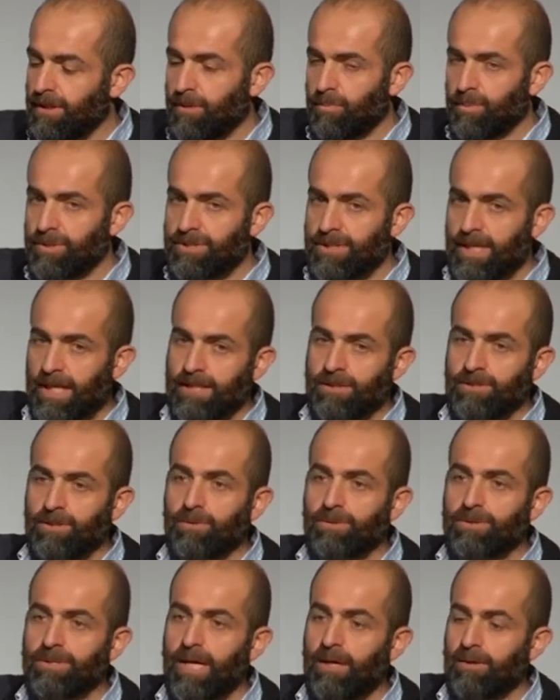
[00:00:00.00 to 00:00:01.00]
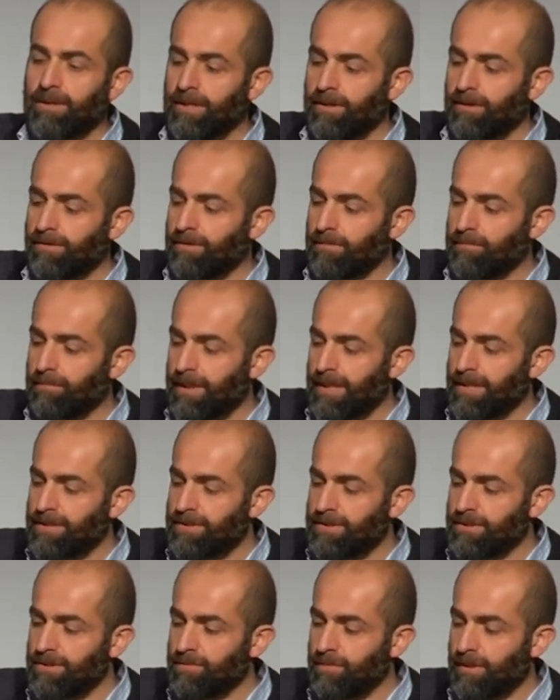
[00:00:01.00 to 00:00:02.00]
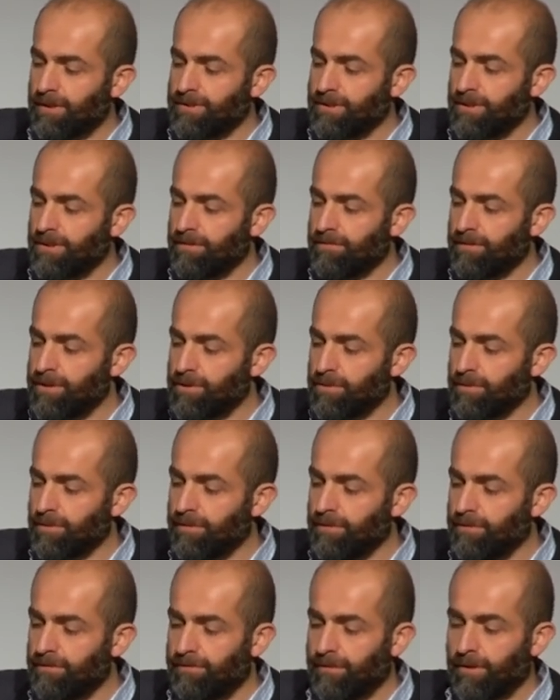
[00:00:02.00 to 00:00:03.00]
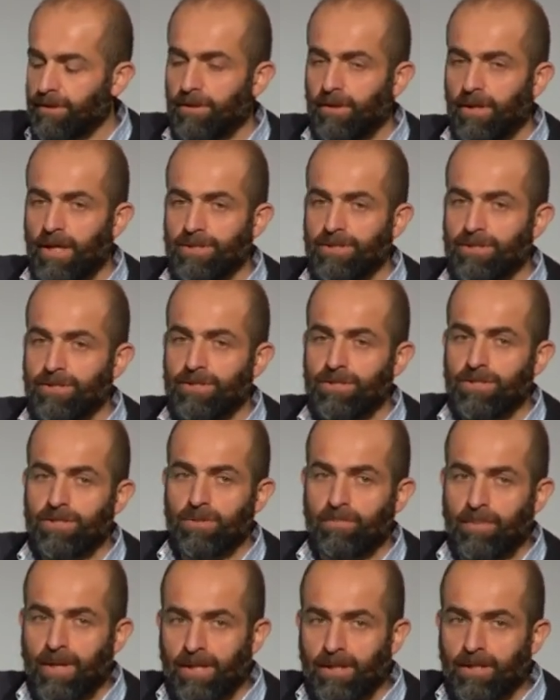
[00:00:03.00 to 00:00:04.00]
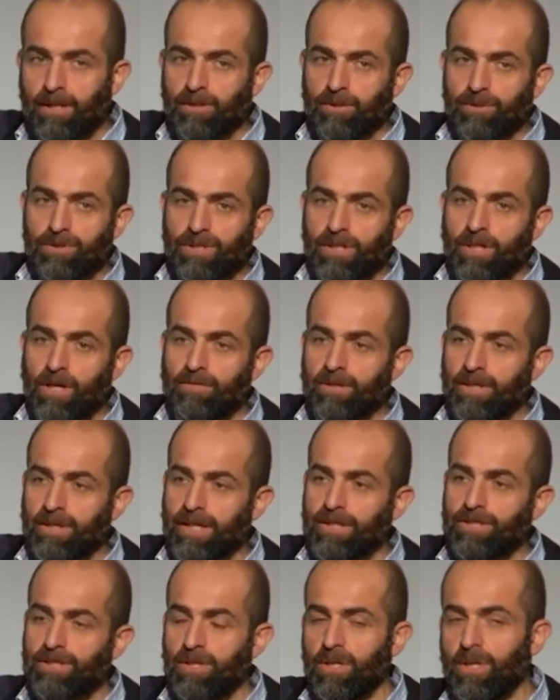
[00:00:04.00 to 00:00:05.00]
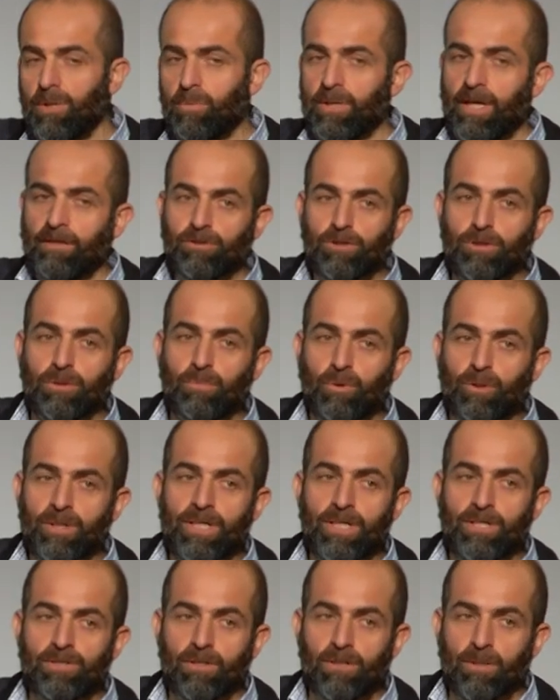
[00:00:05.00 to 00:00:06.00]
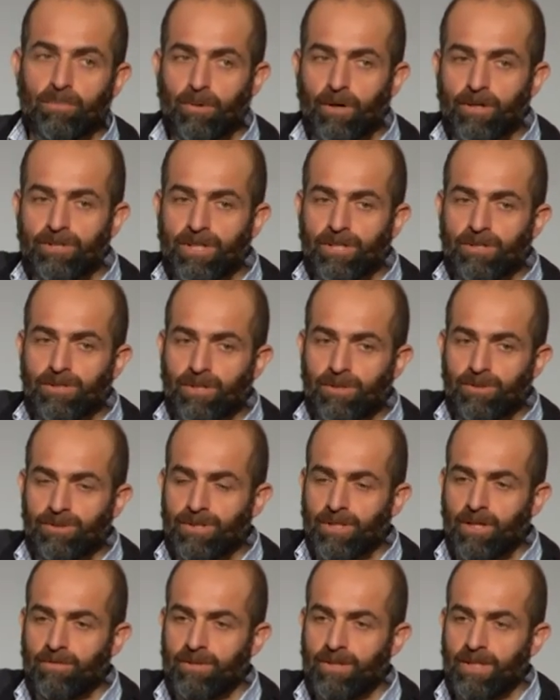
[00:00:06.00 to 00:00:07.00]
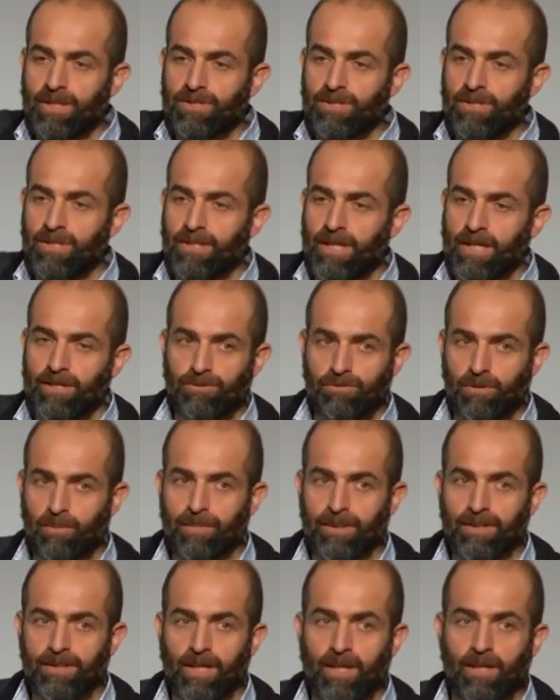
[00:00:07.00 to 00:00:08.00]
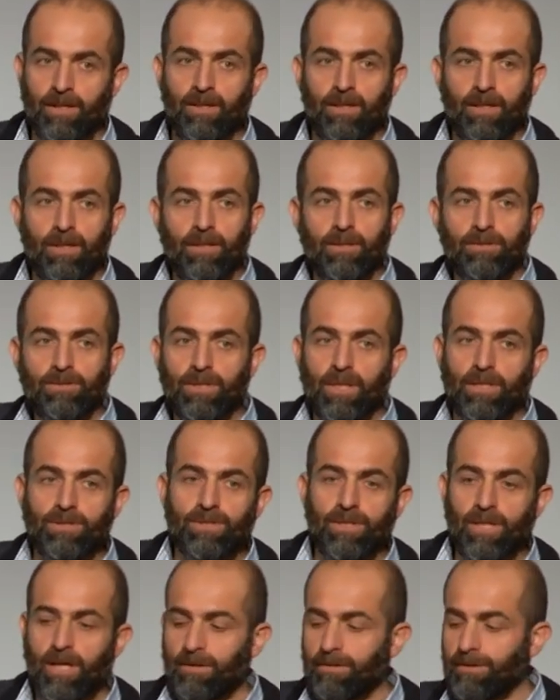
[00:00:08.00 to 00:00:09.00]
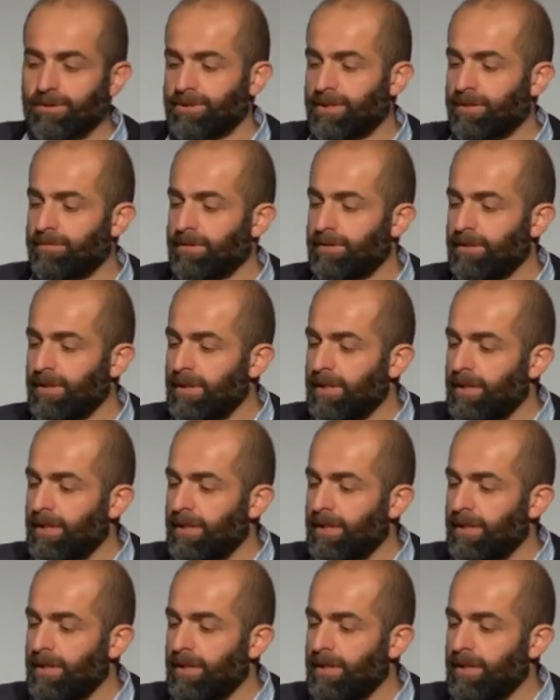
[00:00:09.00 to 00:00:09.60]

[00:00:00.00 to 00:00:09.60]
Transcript: We're starting to look now at health and pest, as well as individual fertilizer decision making, and you'll see over the next, we have 2 more years on the project, so you'll see over the next year that dropping down to that TRL7.